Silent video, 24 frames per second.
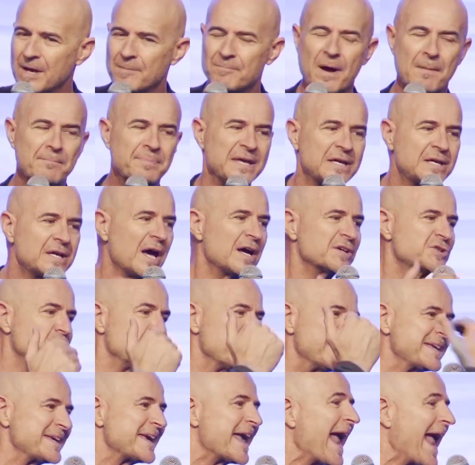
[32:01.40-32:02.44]
But because
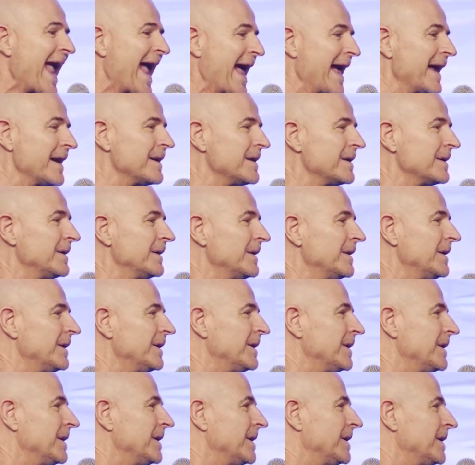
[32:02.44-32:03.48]
we can't,
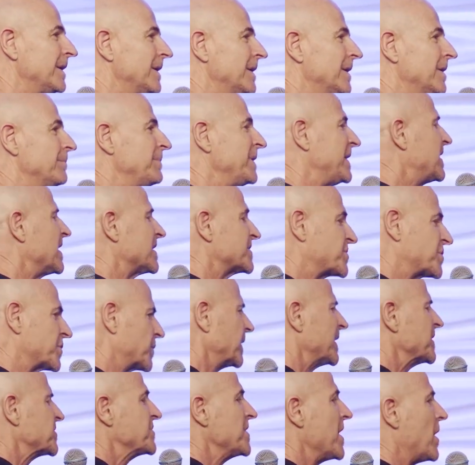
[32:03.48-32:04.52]
because
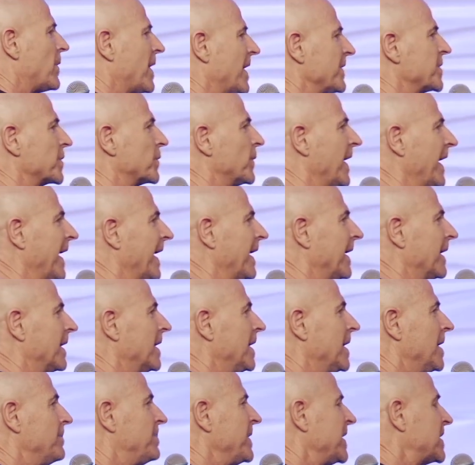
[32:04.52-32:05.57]
there is no other way,
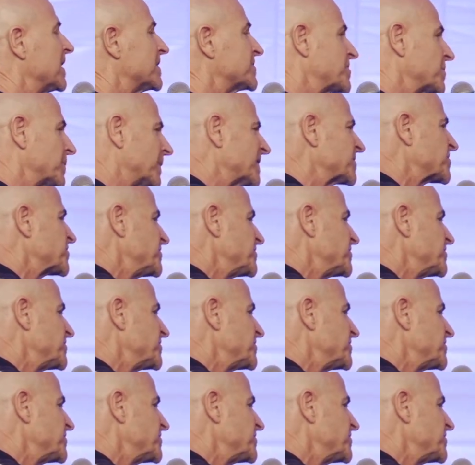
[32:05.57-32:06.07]
because there